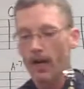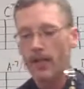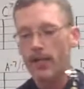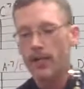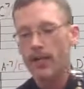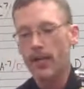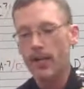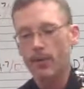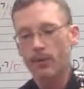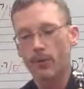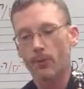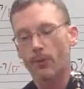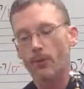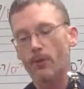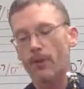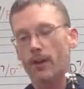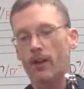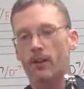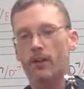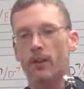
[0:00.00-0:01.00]
The next one we
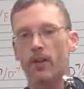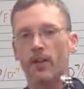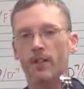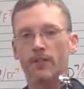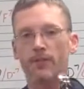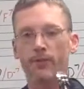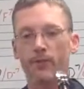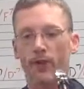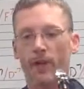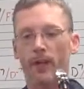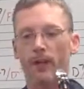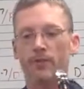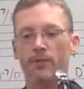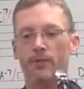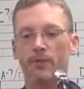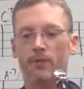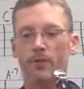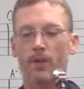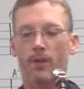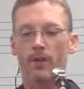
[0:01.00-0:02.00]
ran across for
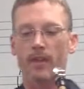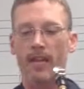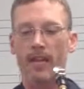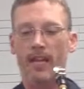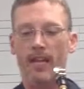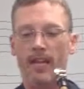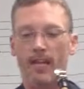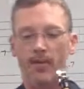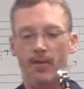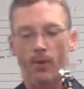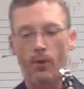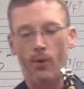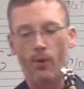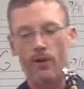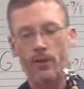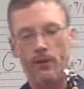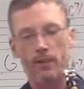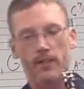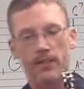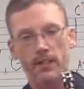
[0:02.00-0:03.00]
altos are A
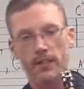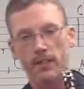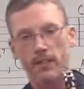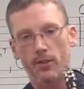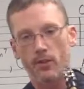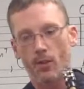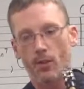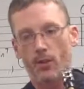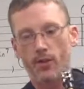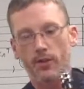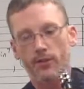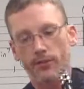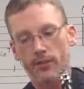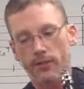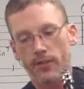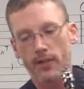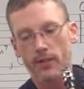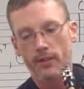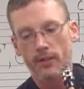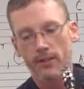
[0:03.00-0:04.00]
Dorian or D Dorian for
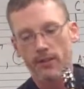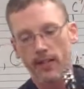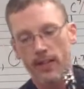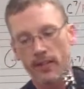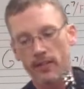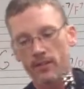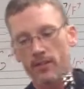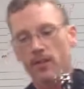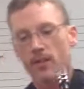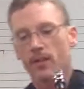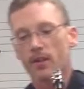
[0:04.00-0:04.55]
tenor sax.